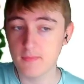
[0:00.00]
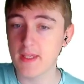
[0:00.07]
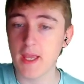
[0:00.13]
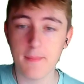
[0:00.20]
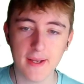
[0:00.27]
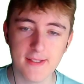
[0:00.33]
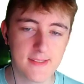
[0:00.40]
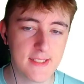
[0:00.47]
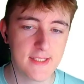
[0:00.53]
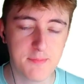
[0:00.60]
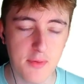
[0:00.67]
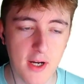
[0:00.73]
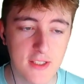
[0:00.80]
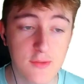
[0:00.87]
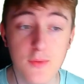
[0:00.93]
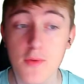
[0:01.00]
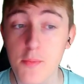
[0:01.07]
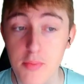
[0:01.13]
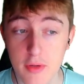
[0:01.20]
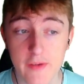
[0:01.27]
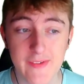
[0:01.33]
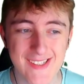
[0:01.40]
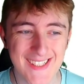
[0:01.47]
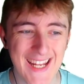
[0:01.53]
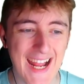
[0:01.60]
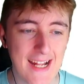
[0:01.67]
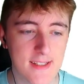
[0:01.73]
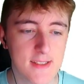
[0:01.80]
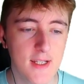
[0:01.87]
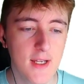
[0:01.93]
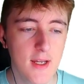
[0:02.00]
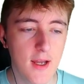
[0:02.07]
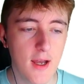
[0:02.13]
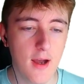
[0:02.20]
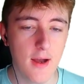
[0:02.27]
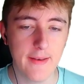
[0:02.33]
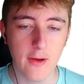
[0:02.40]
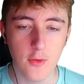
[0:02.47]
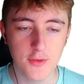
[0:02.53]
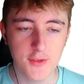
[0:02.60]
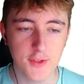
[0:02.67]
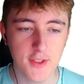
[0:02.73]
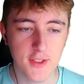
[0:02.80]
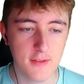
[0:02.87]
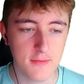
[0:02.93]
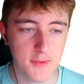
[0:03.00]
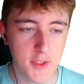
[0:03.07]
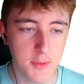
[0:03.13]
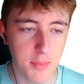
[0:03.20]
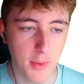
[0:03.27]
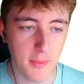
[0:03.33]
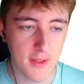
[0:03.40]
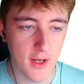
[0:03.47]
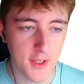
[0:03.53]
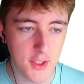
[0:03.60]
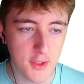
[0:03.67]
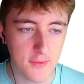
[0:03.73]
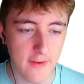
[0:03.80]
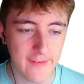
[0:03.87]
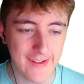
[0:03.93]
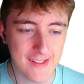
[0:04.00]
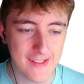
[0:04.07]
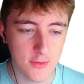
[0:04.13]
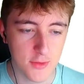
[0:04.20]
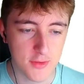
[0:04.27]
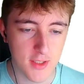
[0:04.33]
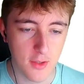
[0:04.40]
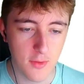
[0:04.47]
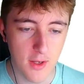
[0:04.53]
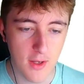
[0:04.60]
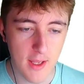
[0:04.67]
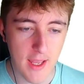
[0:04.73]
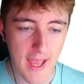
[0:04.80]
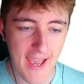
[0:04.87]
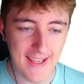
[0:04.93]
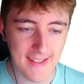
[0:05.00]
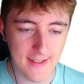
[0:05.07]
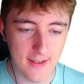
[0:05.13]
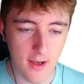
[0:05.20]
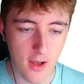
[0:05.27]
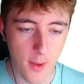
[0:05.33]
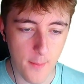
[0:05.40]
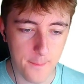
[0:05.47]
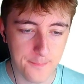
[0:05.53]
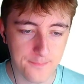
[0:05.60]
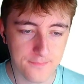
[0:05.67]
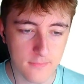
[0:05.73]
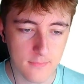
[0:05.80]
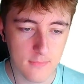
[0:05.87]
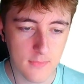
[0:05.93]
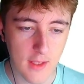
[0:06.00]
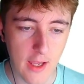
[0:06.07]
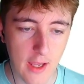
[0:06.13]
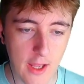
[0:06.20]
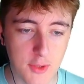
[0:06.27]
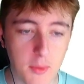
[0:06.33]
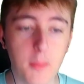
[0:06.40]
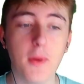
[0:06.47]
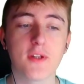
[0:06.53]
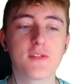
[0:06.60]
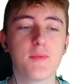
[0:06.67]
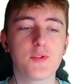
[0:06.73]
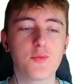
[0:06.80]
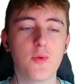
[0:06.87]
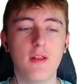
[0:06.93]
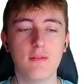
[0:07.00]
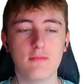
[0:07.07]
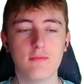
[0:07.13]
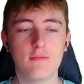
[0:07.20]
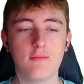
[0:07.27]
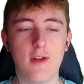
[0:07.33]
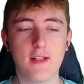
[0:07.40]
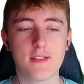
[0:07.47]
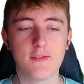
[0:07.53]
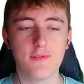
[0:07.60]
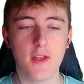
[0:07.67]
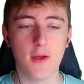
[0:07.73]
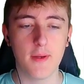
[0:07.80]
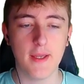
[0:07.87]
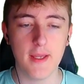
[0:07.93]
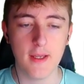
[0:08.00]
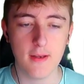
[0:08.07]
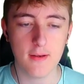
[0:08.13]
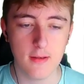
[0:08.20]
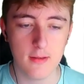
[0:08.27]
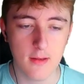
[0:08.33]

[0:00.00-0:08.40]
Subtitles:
get back into these prices we were previously at. Now also you can probably argue there is also a double bottom as well, relative low here